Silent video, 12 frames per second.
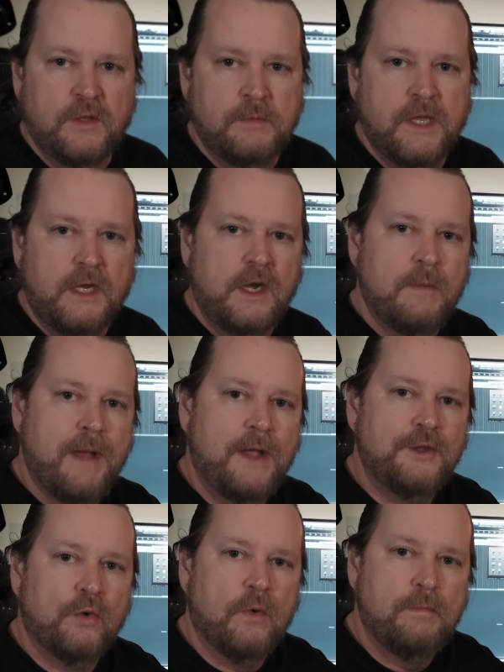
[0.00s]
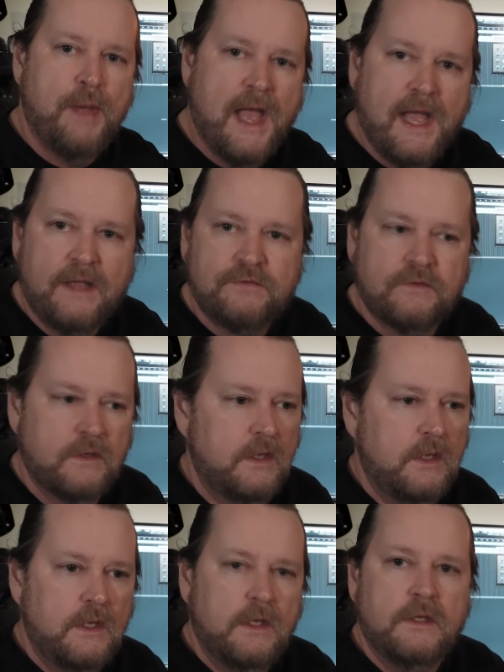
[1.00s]
the beginning about your past
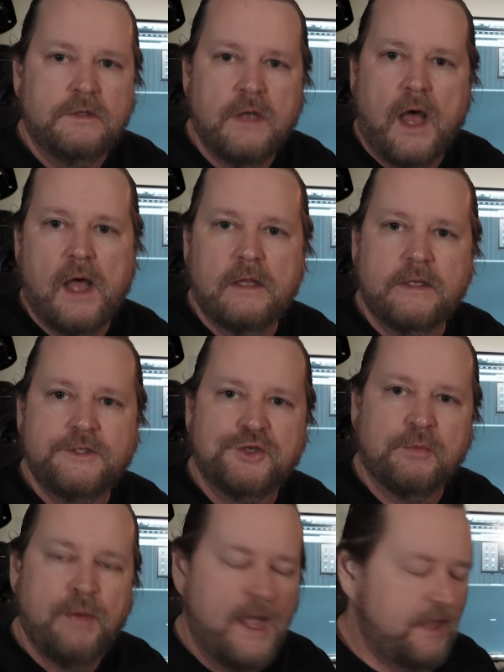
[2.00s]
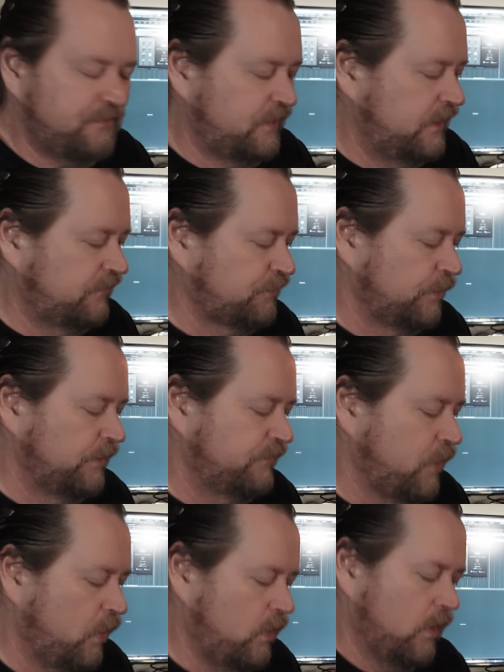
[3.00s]
knowledge, your past history of
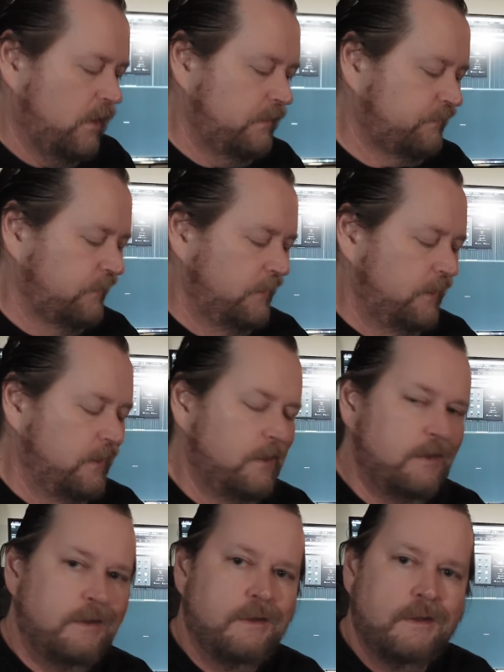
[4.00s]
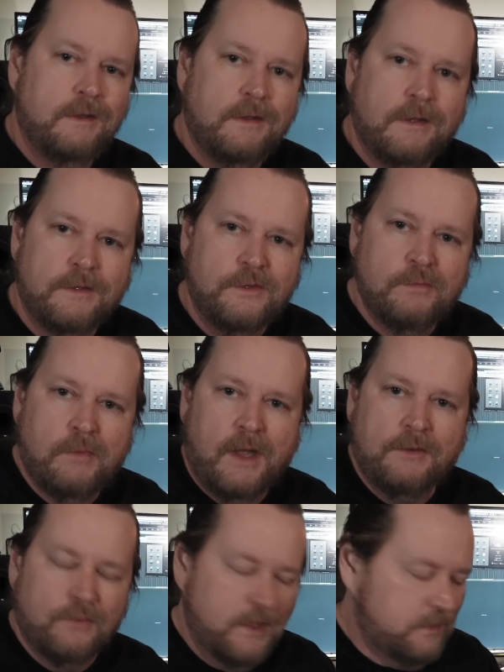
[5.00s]
chords, you
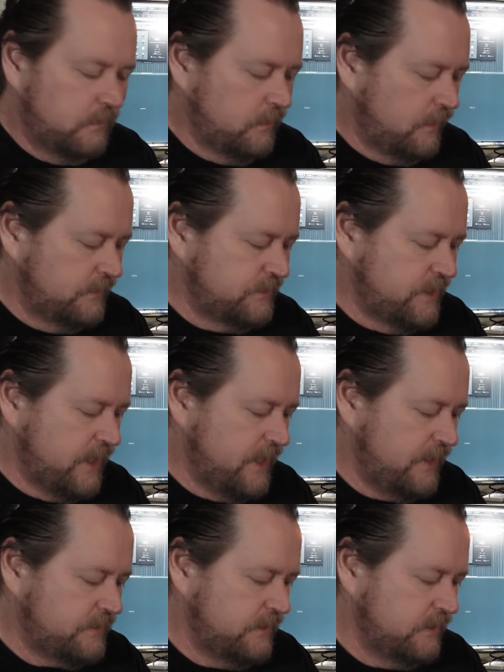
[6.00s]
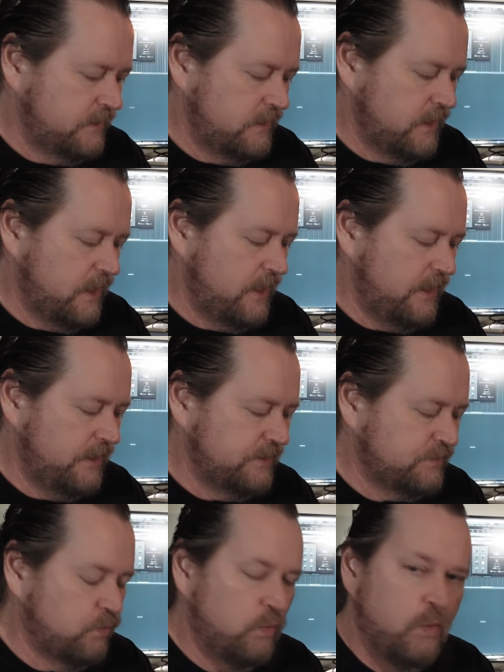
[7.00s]
might recognize that
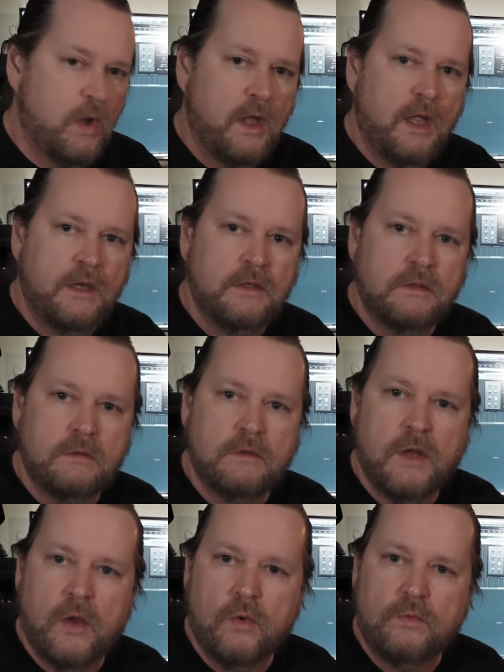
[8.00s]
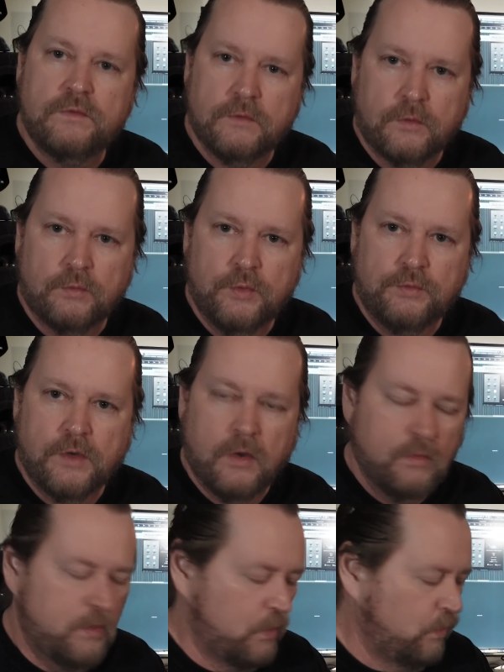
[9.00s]
as one note, the root
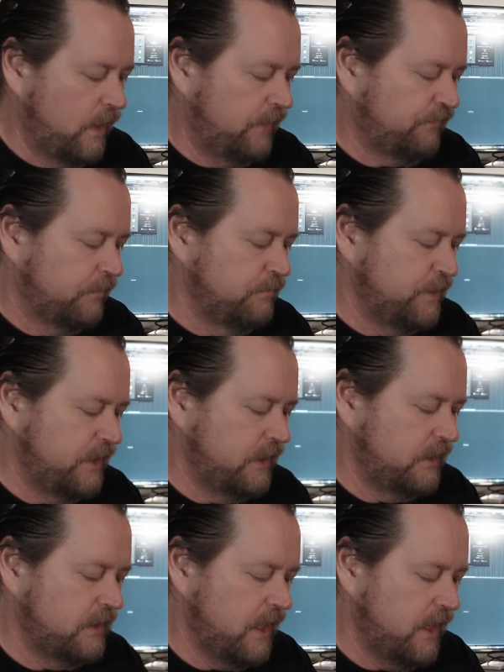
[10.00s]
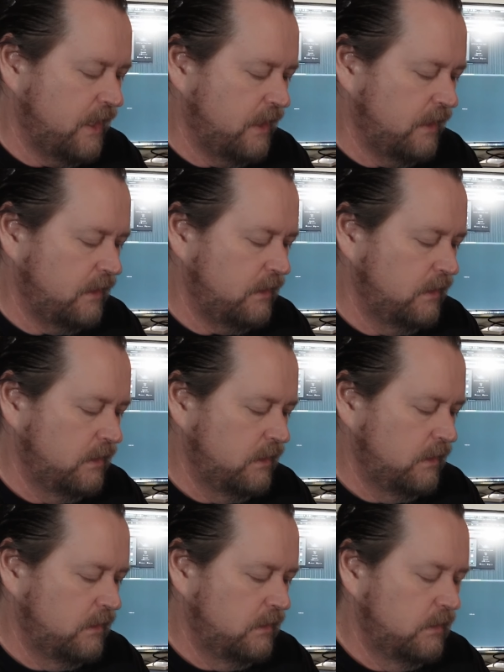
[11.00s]
note, away from being
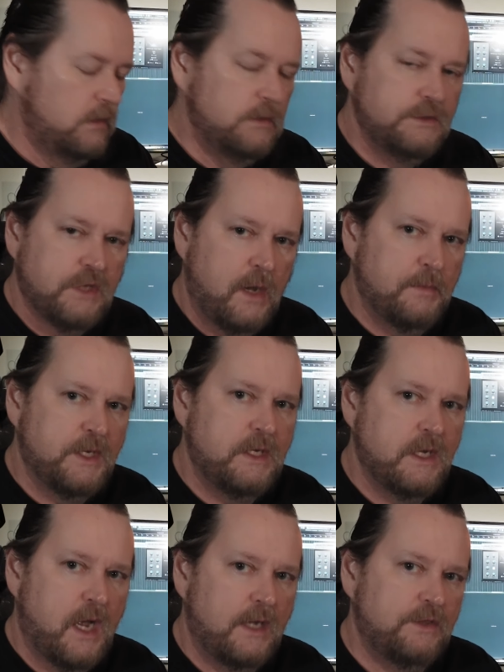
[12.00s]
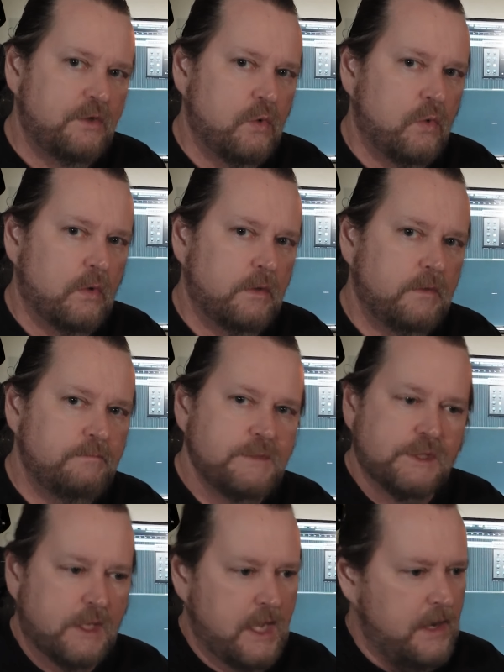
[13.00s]
a dominant ninth chord.
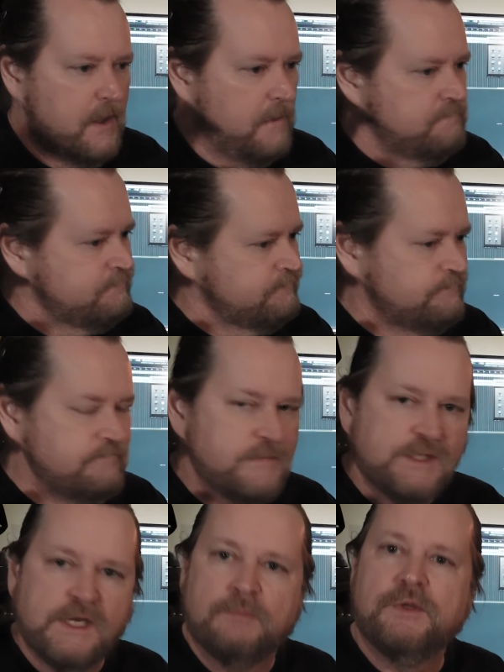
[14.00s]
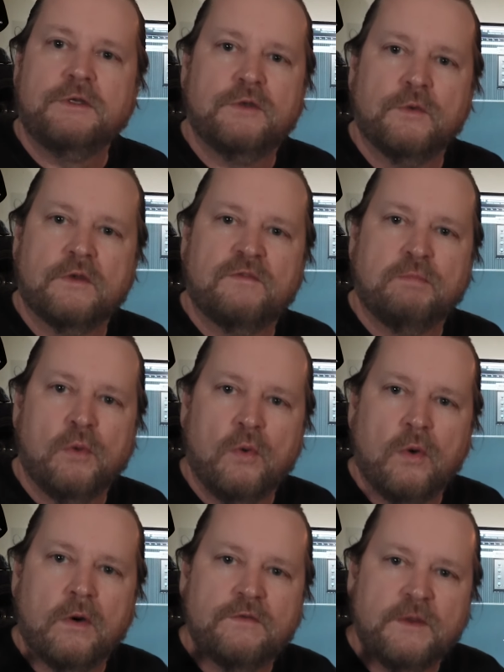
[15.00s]
So kind of something to
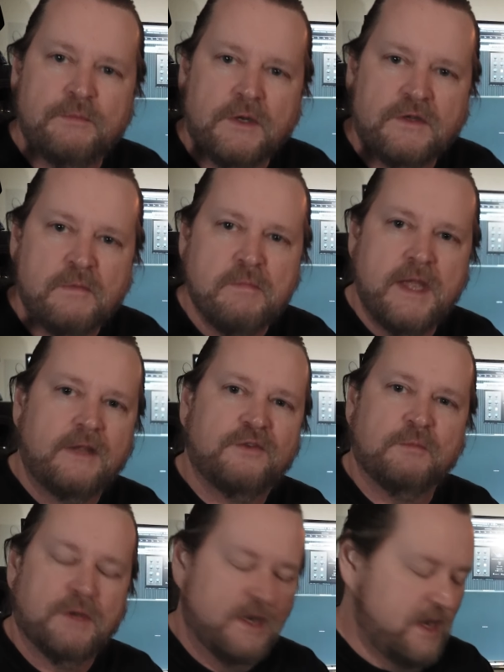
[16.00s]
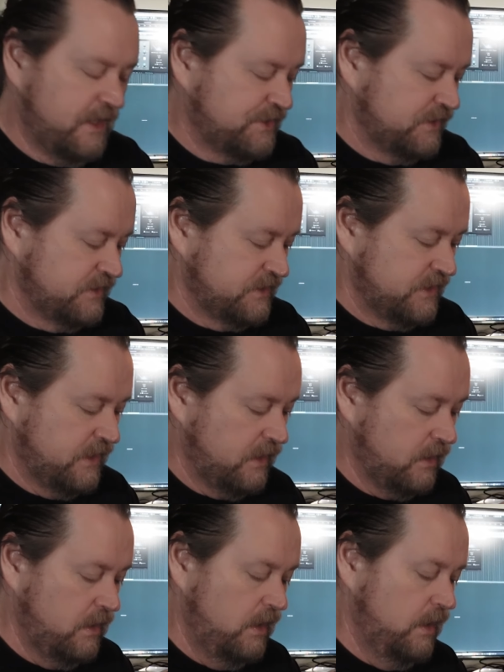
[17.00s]
explore, something to make some connections
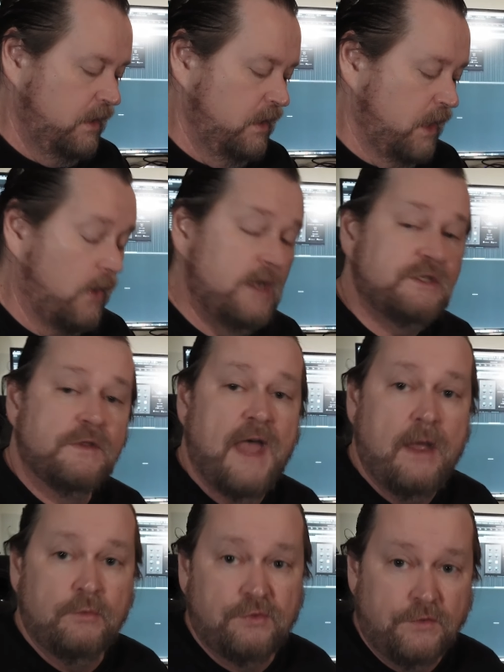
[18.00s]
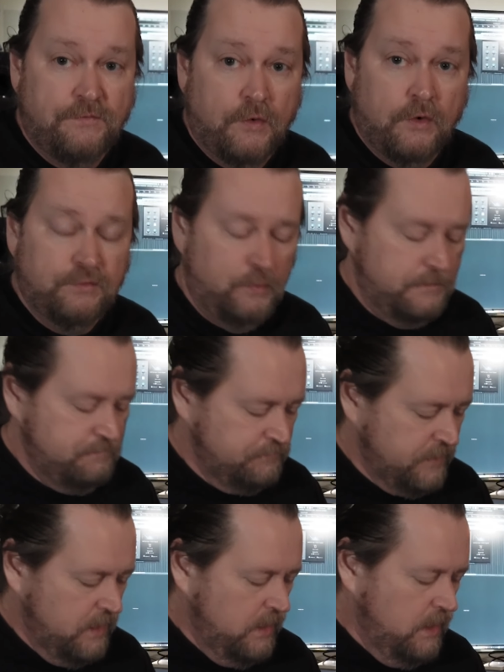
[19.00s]
there. All right, so that was the first one.
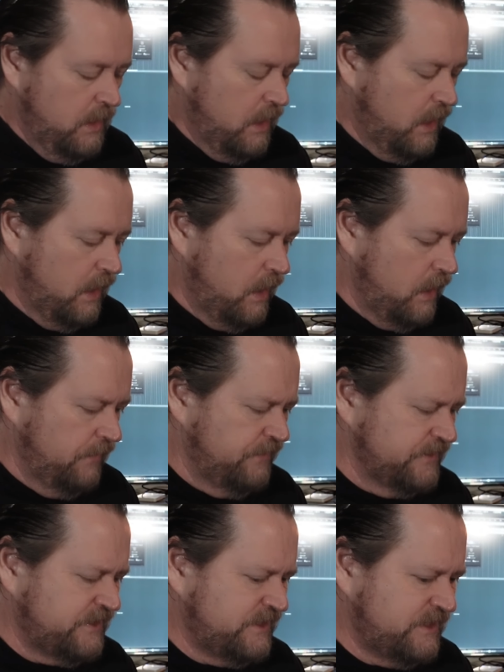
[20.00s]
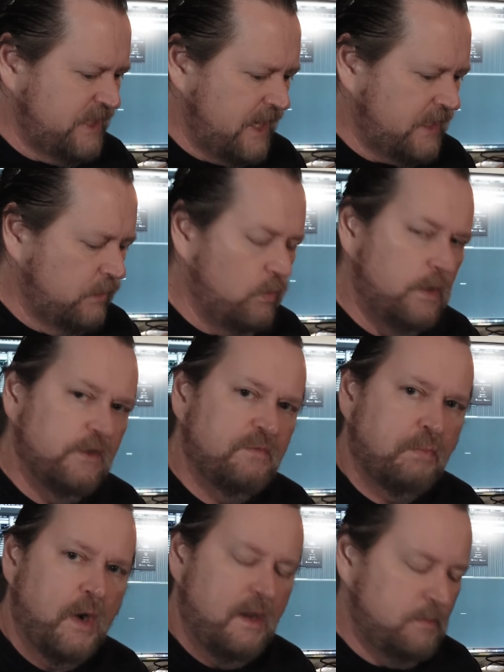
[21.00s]
Uh, the second one is
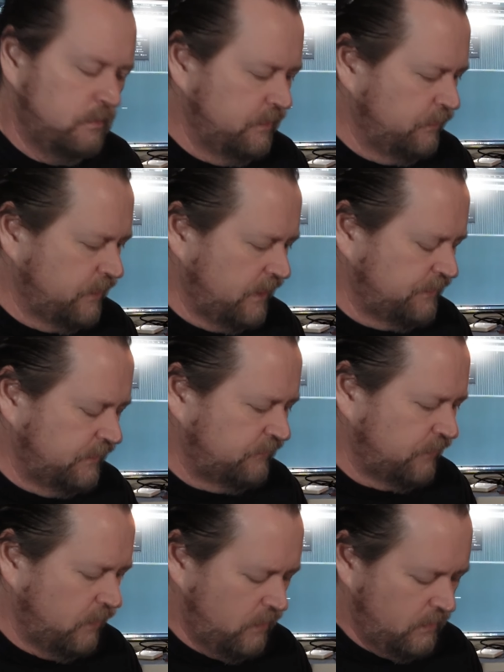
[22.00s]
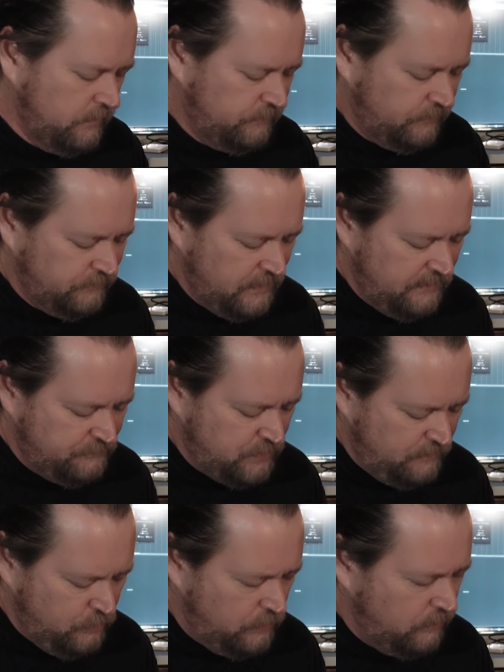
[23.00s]
probably what I think is the hardest because I have
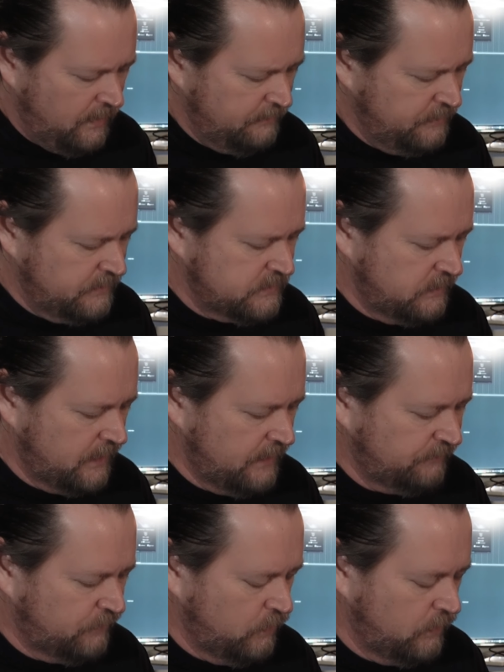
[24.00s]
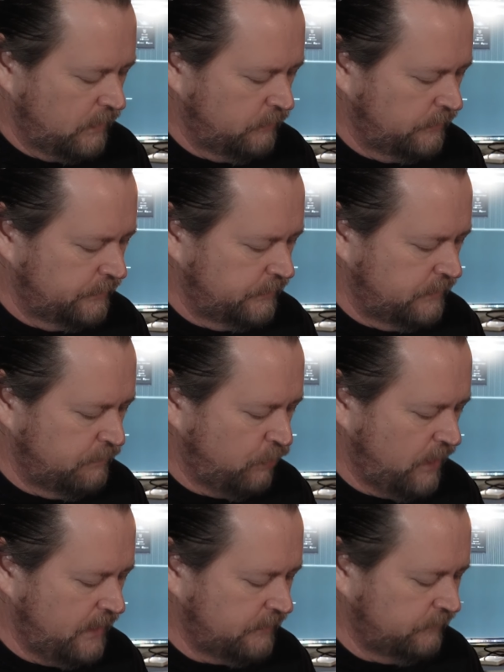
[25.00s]
trouble grabbing this last chord. I really need to
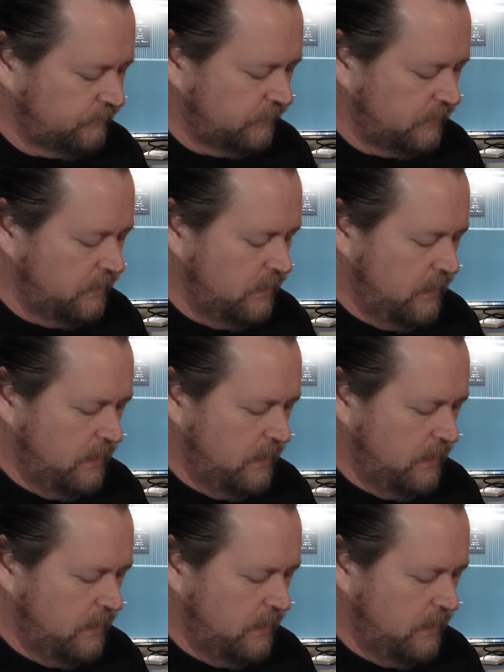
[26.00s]
practice it.